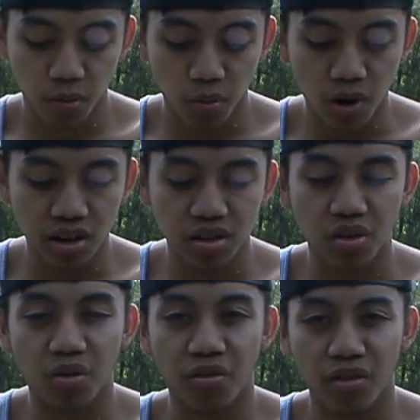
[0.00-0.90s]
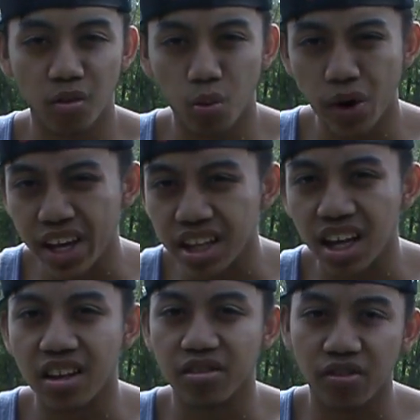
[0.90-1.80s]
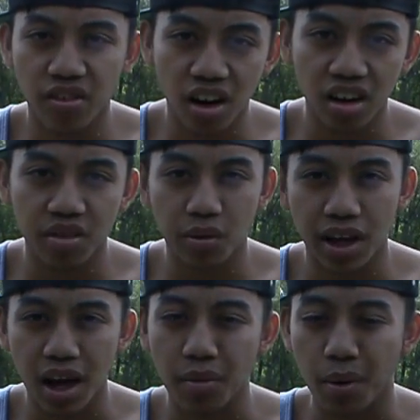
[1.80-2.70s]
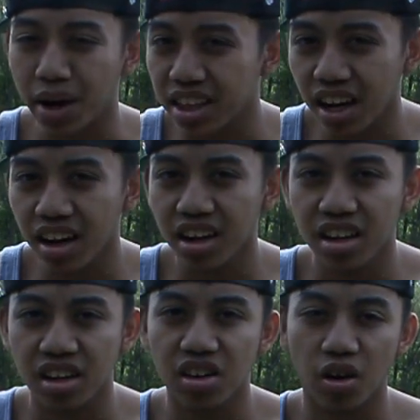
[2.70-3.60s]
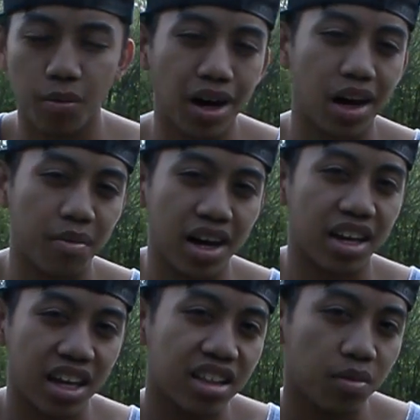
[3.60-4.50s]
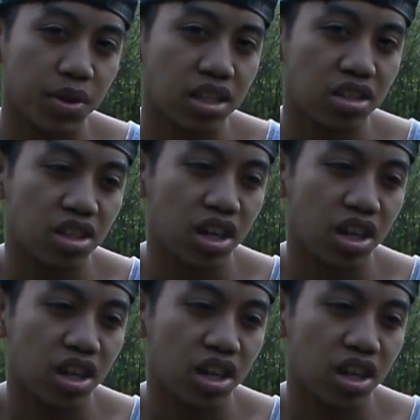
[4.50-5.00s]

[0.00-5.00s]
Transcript: want to wait fall. I'm like, am I there yet? You know, am I in the position